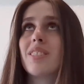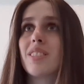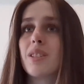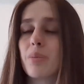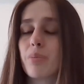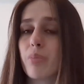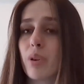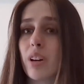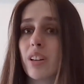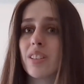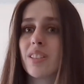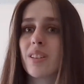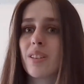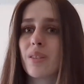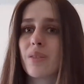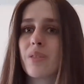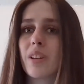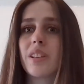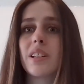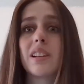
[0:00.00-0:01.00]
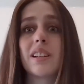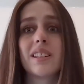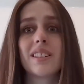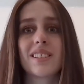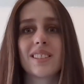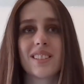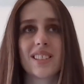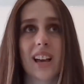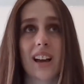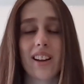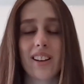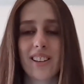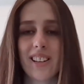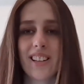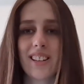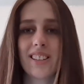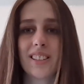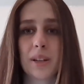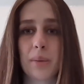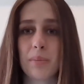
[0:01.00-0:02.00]
depressive and
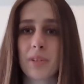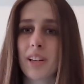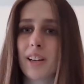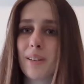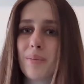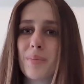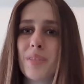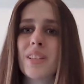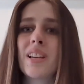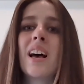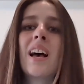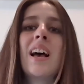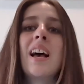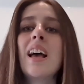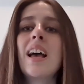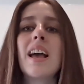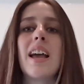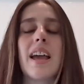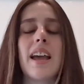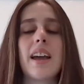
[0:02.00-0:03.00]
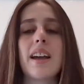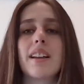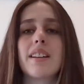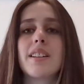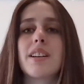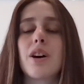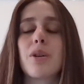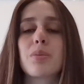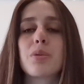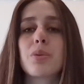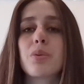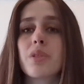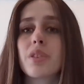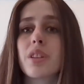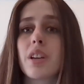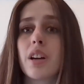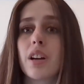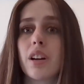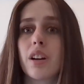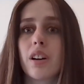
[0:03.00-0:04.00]
anxiety symptoms and helped with
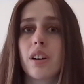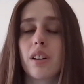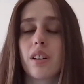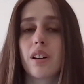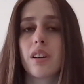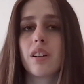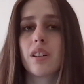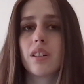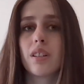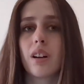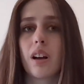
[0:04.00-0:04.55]
their